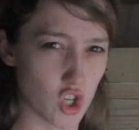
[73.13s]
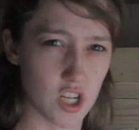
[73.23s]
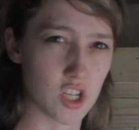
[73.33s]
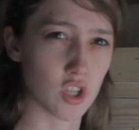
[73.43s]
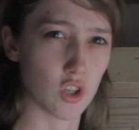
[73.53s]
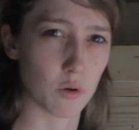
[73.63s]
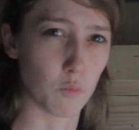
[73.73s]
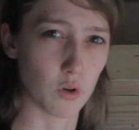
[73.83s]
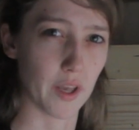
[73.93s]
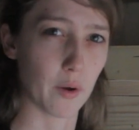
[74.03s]
it to look
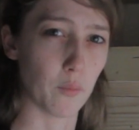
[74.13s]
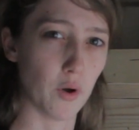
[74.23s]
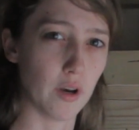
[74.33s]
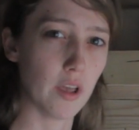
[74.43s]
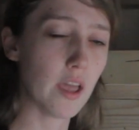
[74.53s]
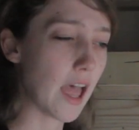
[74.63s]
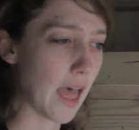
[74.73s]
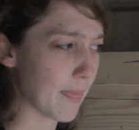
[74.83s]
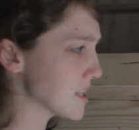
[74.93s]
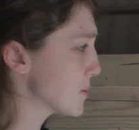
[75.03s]
more like wood.
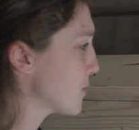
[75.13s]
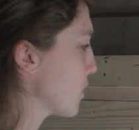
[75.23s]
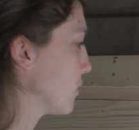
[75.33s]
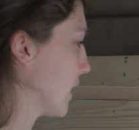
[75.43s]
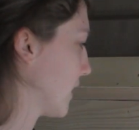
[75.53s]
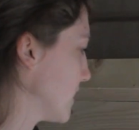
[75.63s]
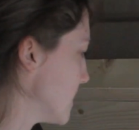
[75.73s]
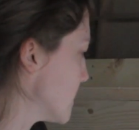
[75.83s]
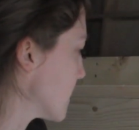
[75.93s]
And then some of it, like these